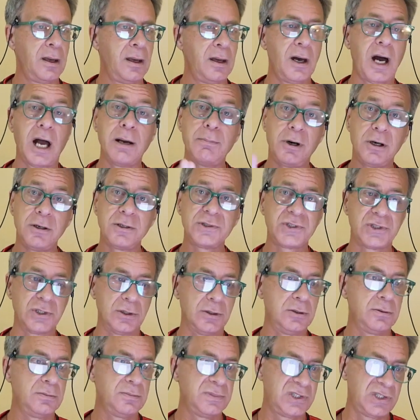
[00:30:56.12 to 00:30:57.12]
I'm
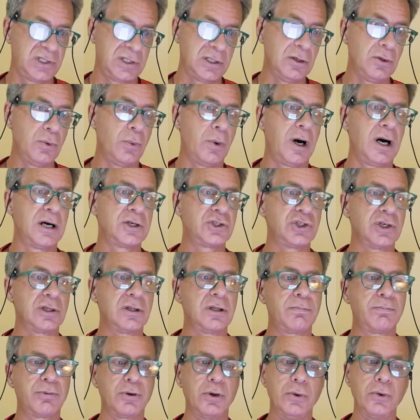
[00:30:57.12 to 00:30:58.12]
also still watching
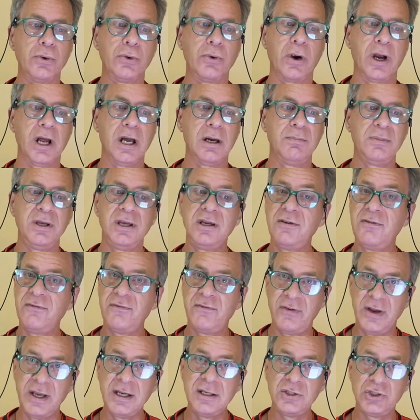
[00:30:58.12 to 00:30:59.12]
the program
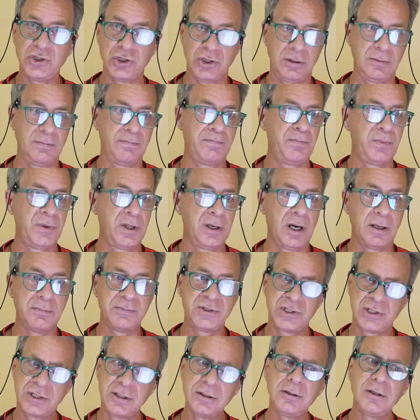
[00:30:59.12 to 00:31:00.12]
Invasion. I'm
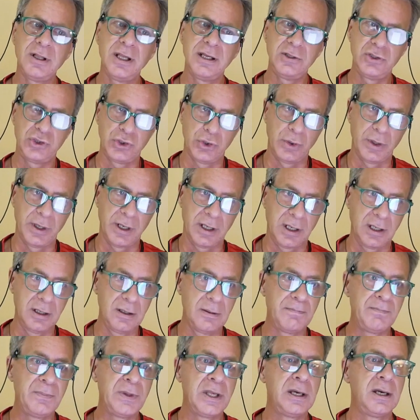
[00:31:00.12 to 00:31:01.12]
still enjoying
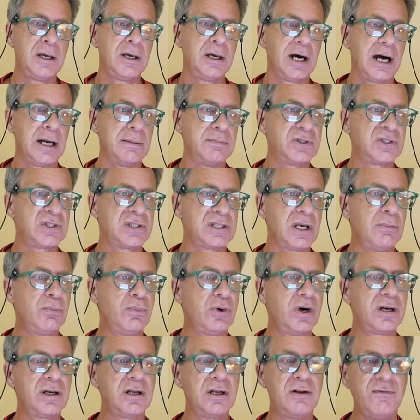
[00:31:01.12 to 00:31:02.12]
it. I'm
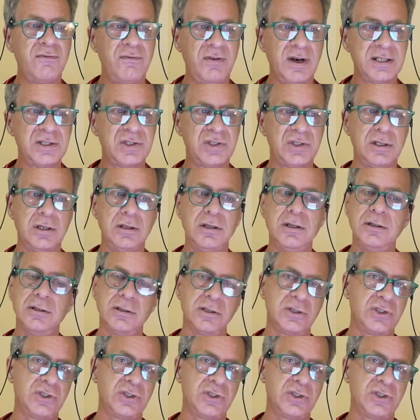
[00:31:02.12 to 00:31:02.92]
somewhat invested in the